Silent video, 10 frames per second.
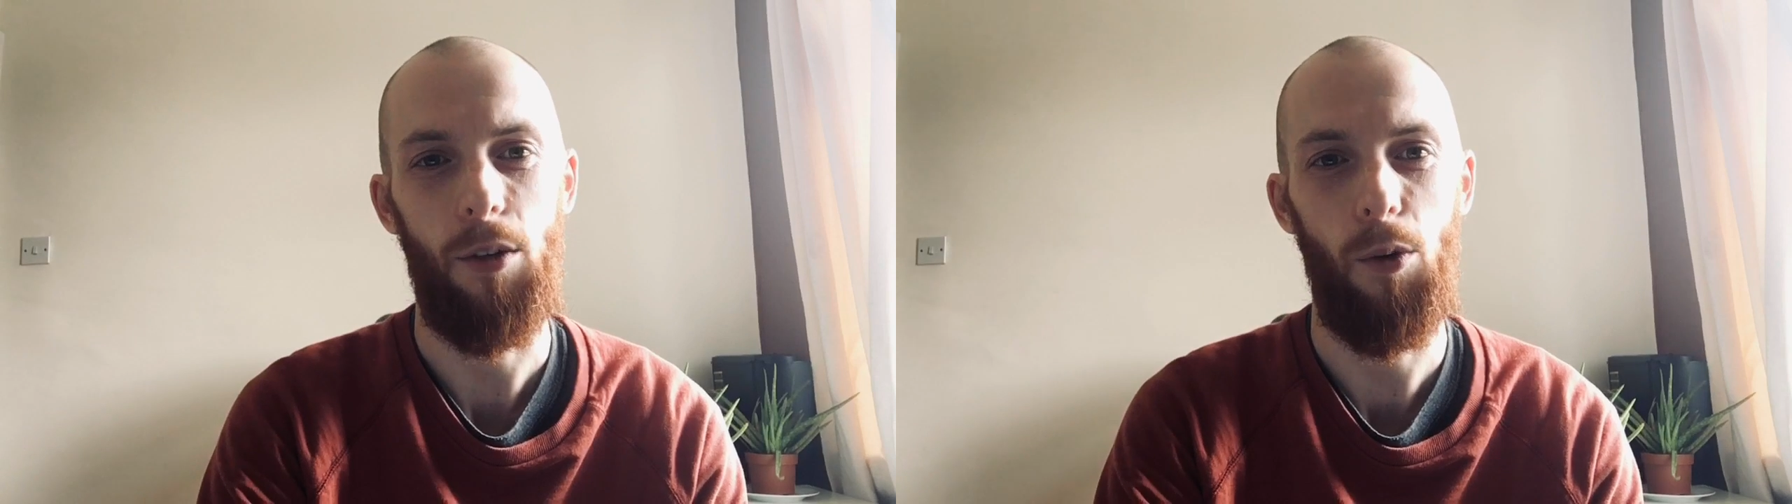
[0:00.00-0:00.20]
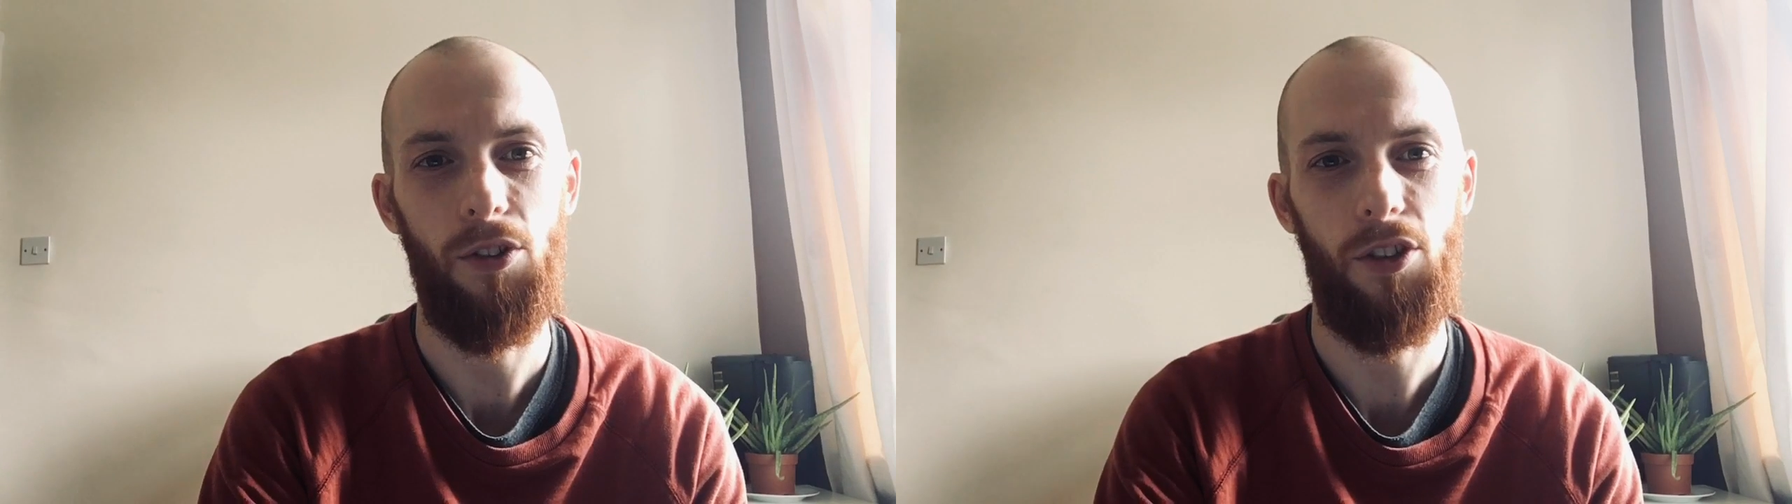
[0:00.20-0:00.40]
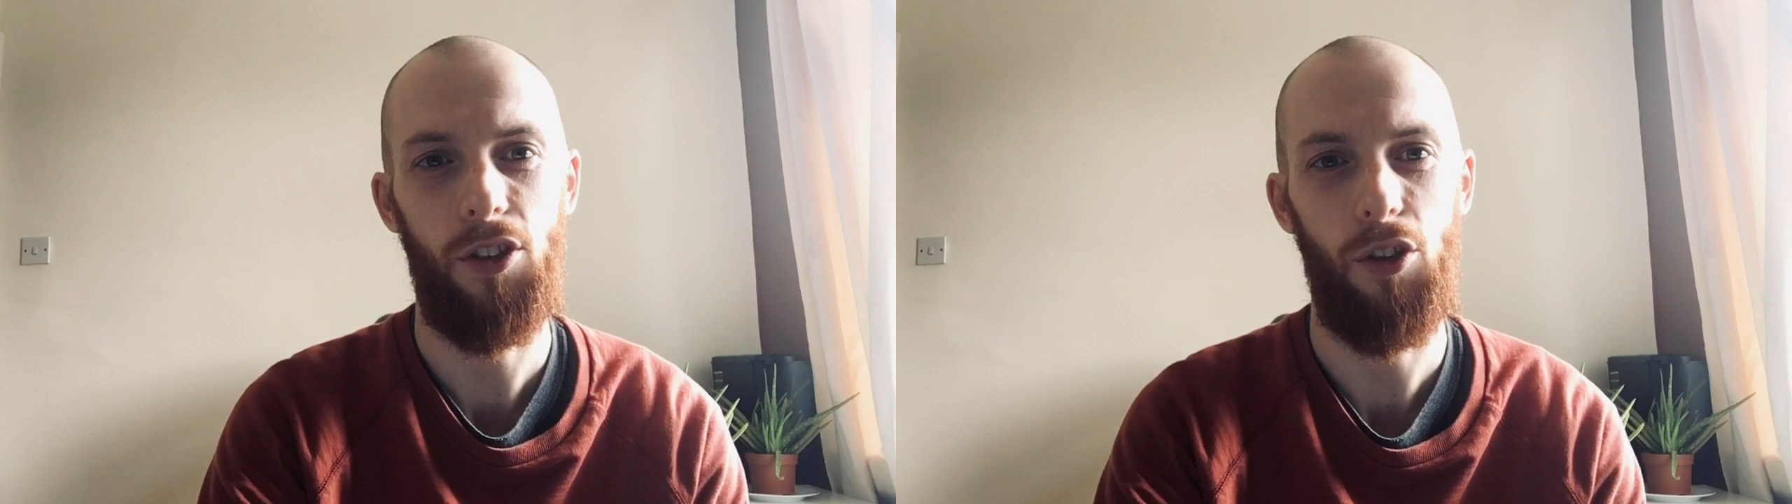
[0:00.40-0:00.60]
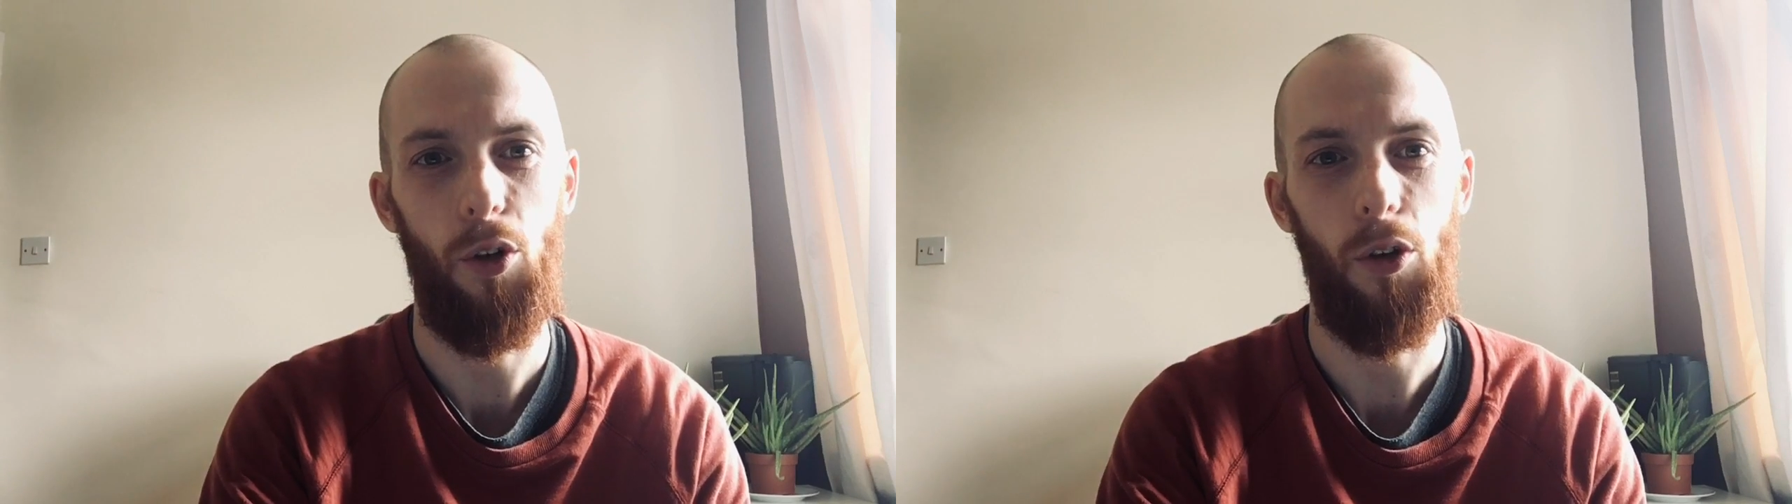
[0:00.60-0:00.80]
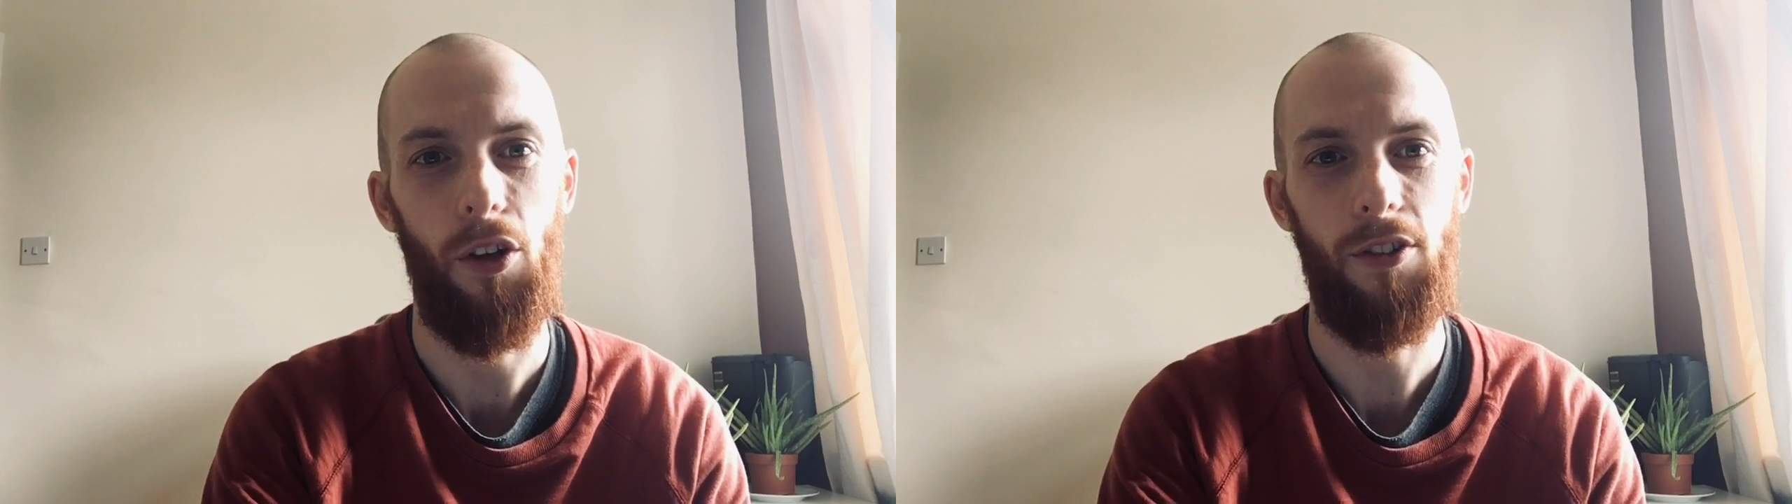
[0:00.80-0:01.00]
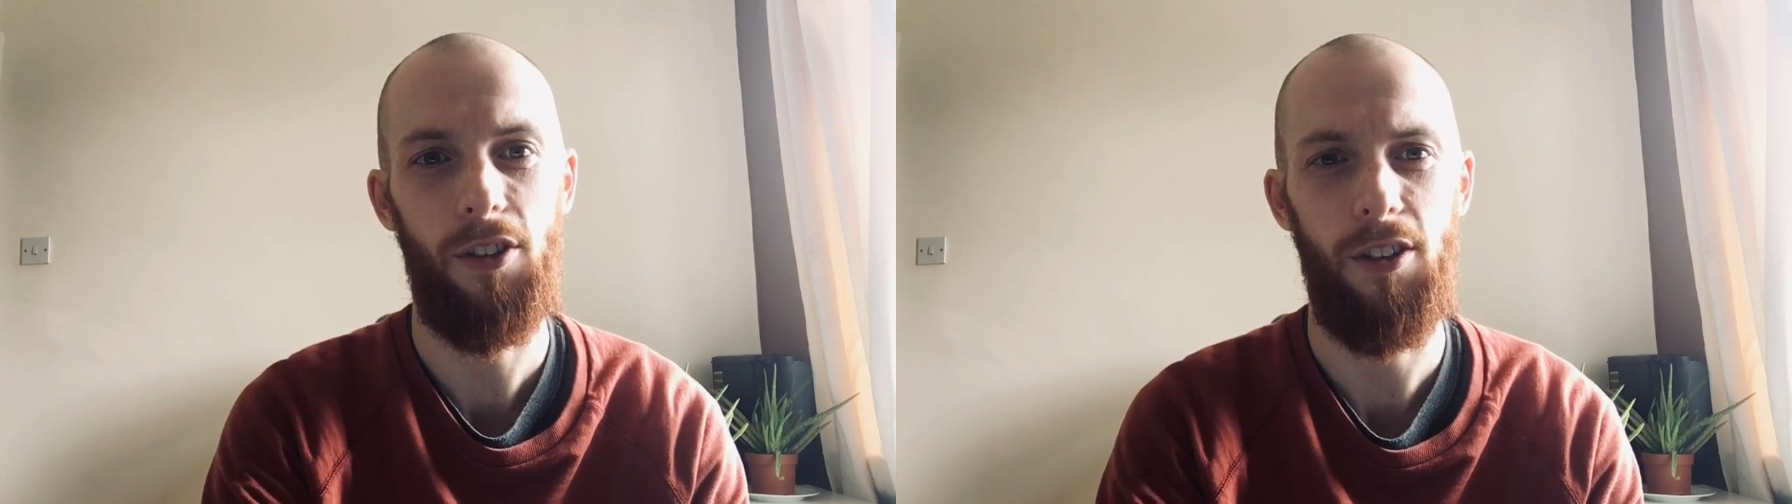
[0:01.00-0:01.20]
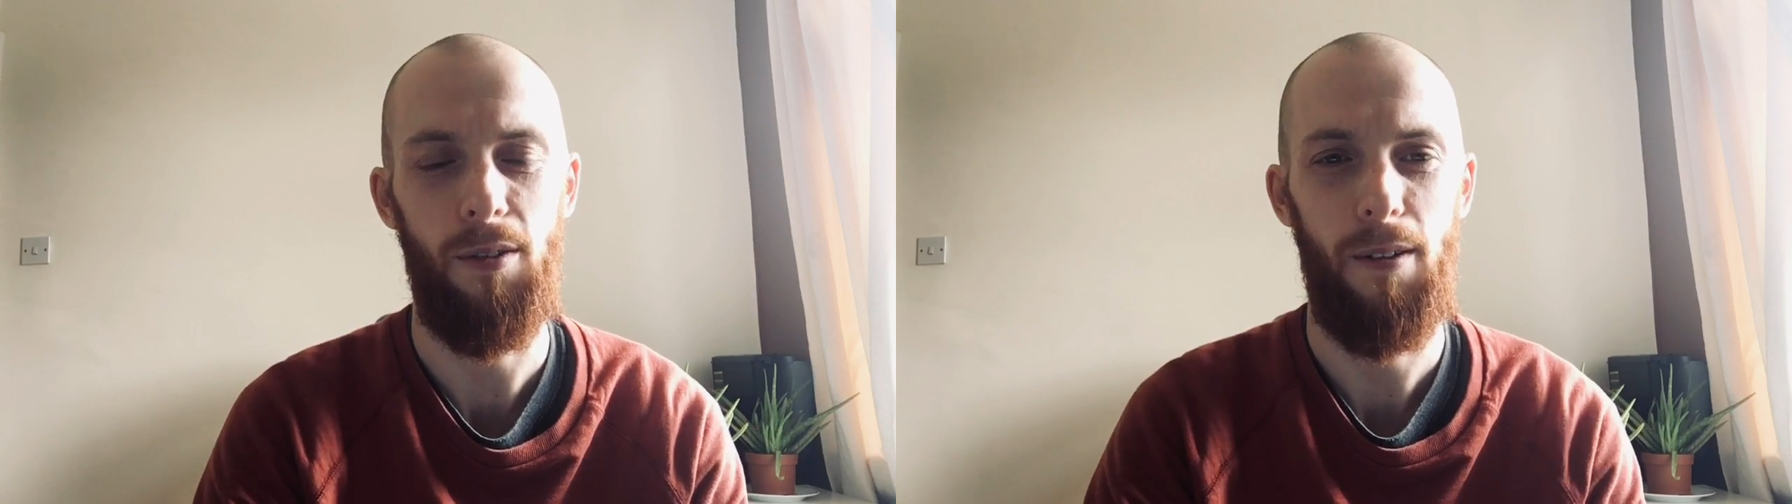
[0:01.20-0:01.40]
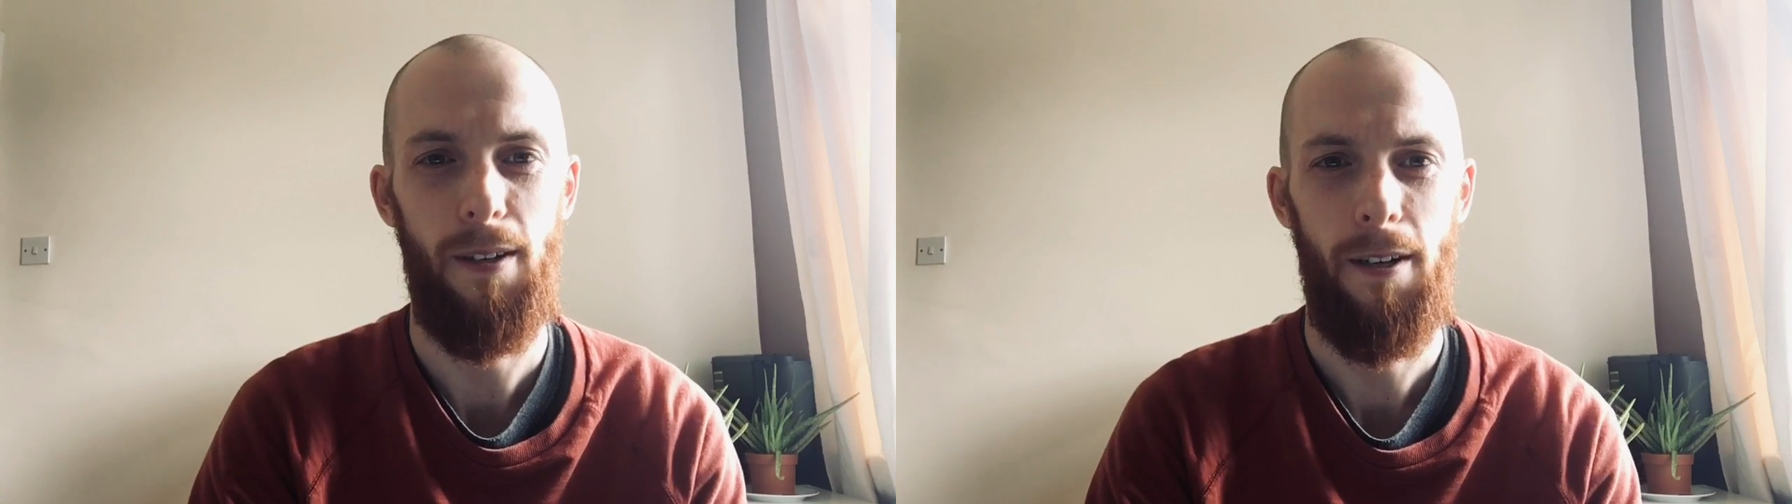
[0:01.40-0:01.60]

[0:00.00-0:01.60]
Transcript: he wants us to hold on to.